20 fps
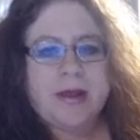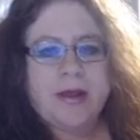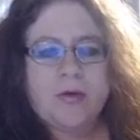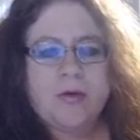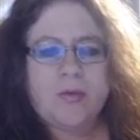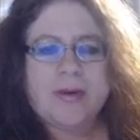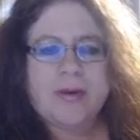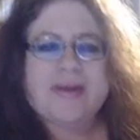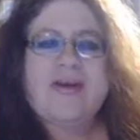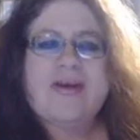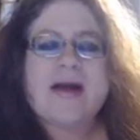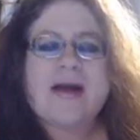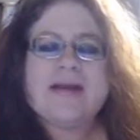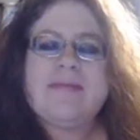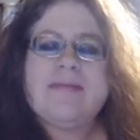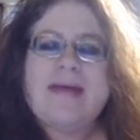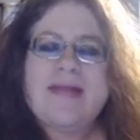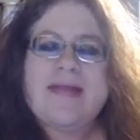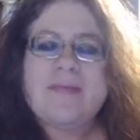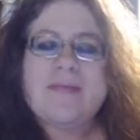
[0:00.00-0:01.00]
We talked
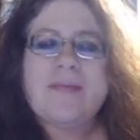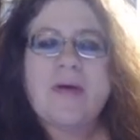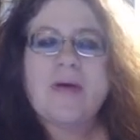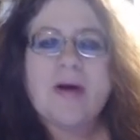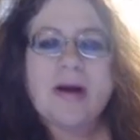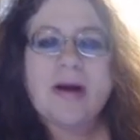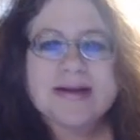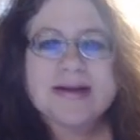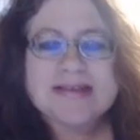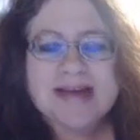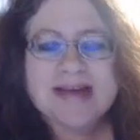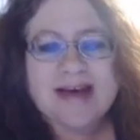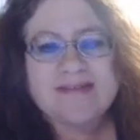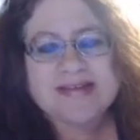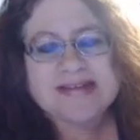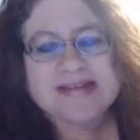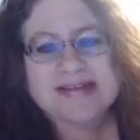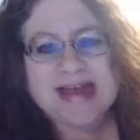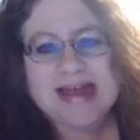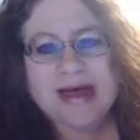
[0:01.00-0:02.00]
about the parts of
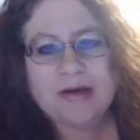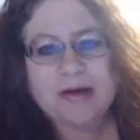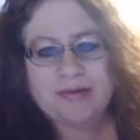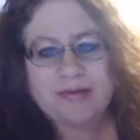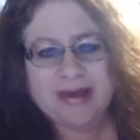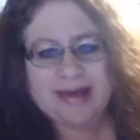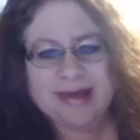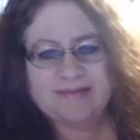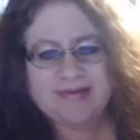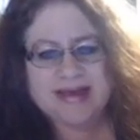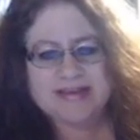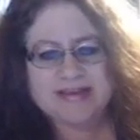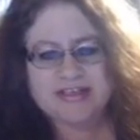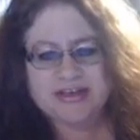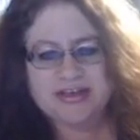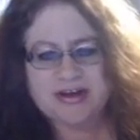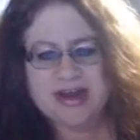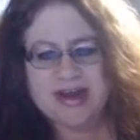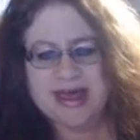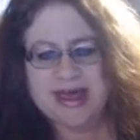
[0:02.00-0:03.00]
a sound wave
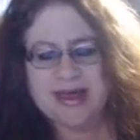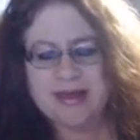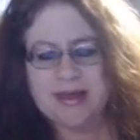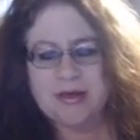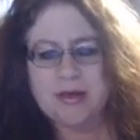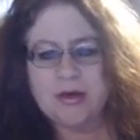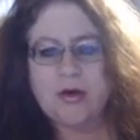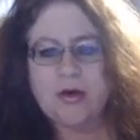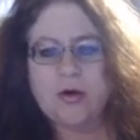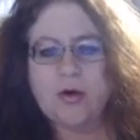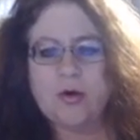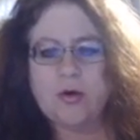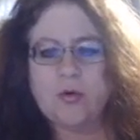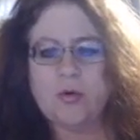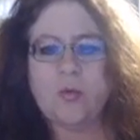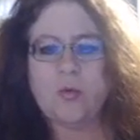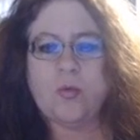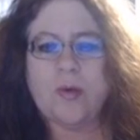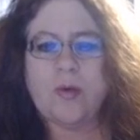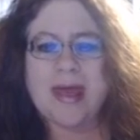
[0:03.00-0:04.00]
yesterday.
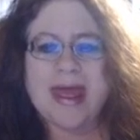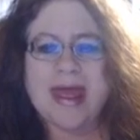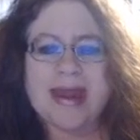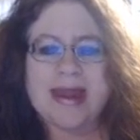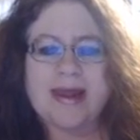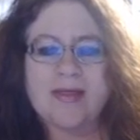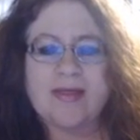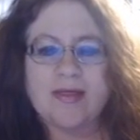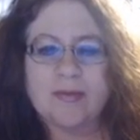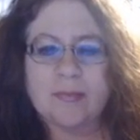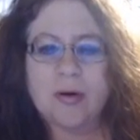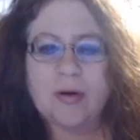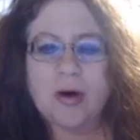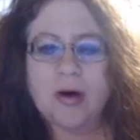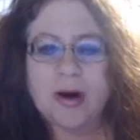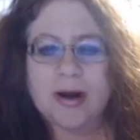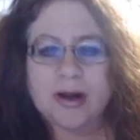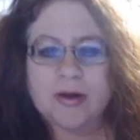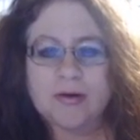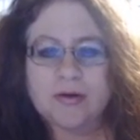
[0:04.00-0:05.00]
When the
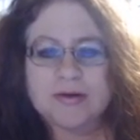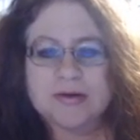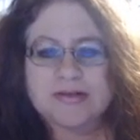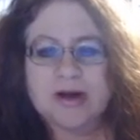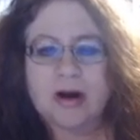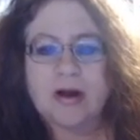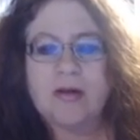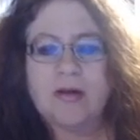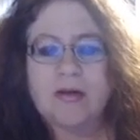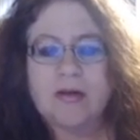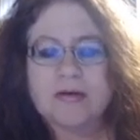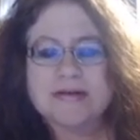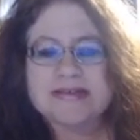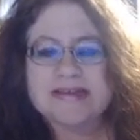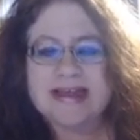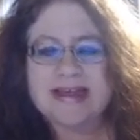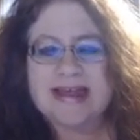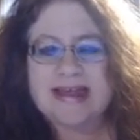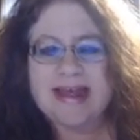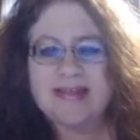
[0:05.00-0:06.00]
particles are close
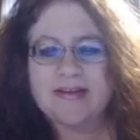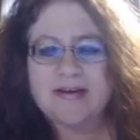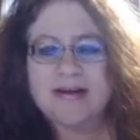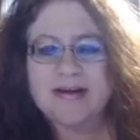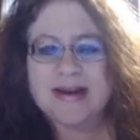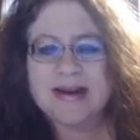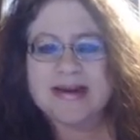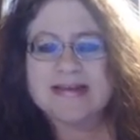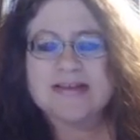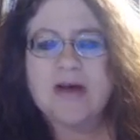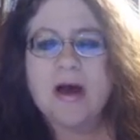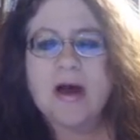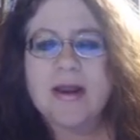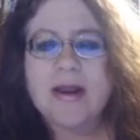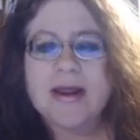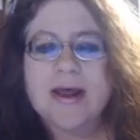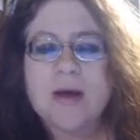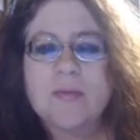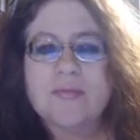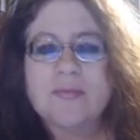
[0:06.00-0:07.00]
together, it is called a
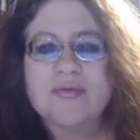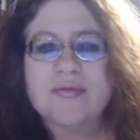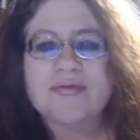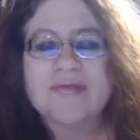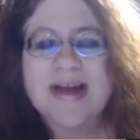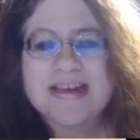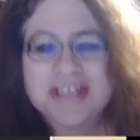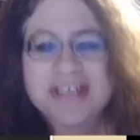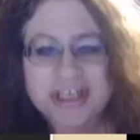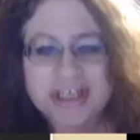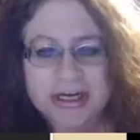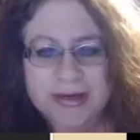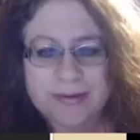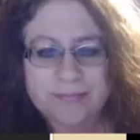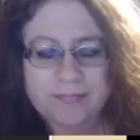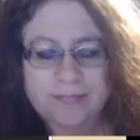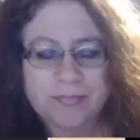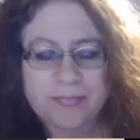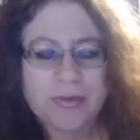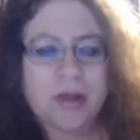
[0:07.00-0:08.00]
compression.
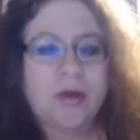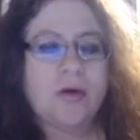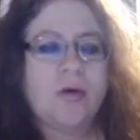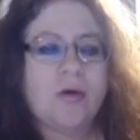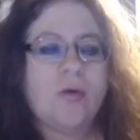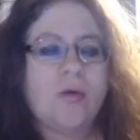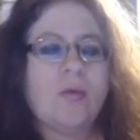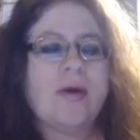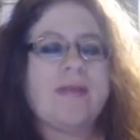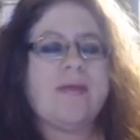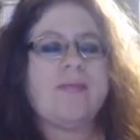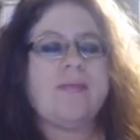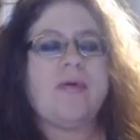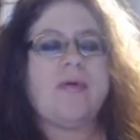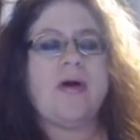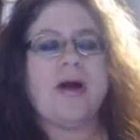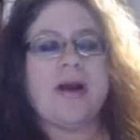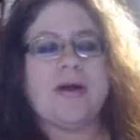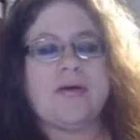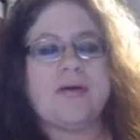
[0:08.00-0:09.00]
When the
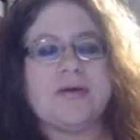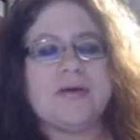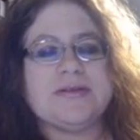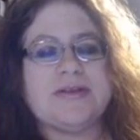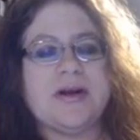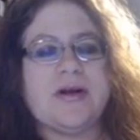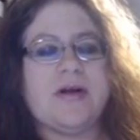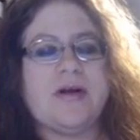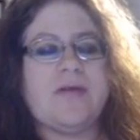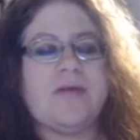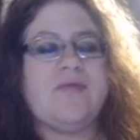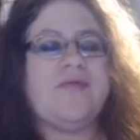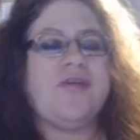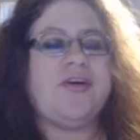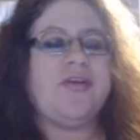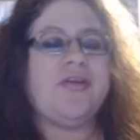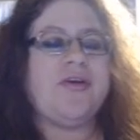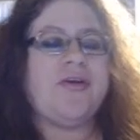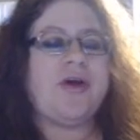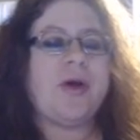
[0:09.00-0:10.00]
particles are
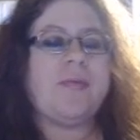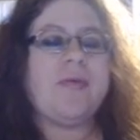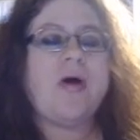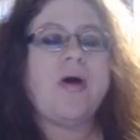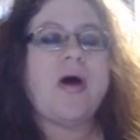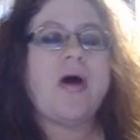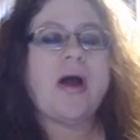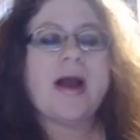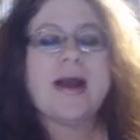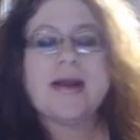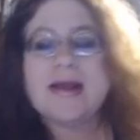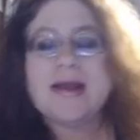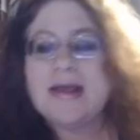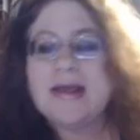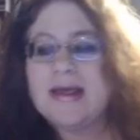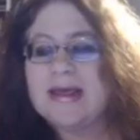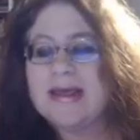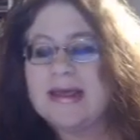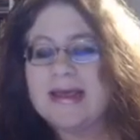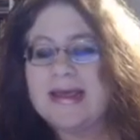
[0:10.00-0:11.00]
further apart,
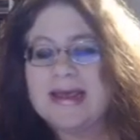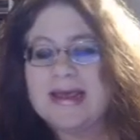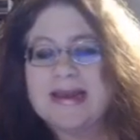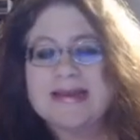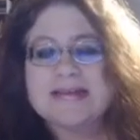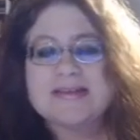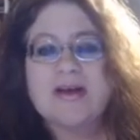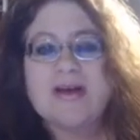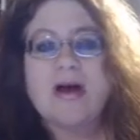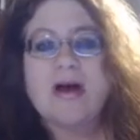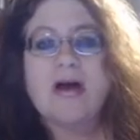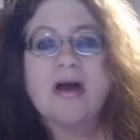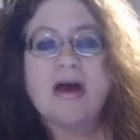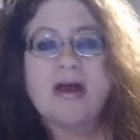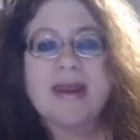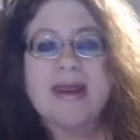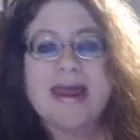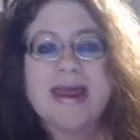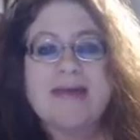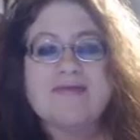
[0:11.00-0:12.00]
it is
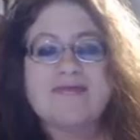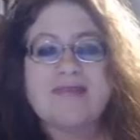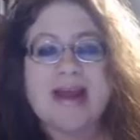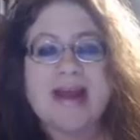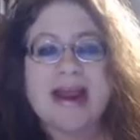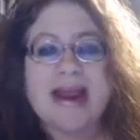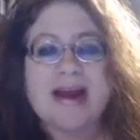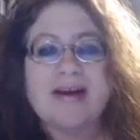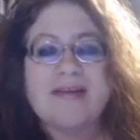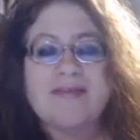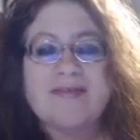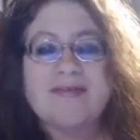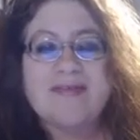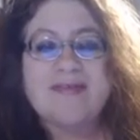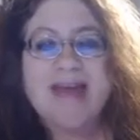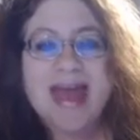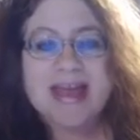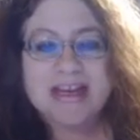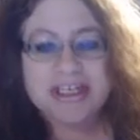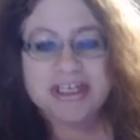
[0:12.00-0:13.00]
called a
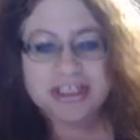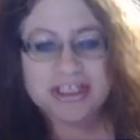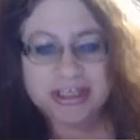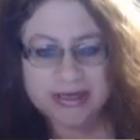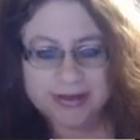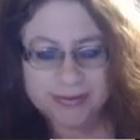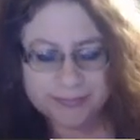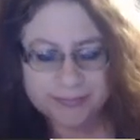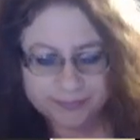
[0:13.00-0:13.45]
rarefaction.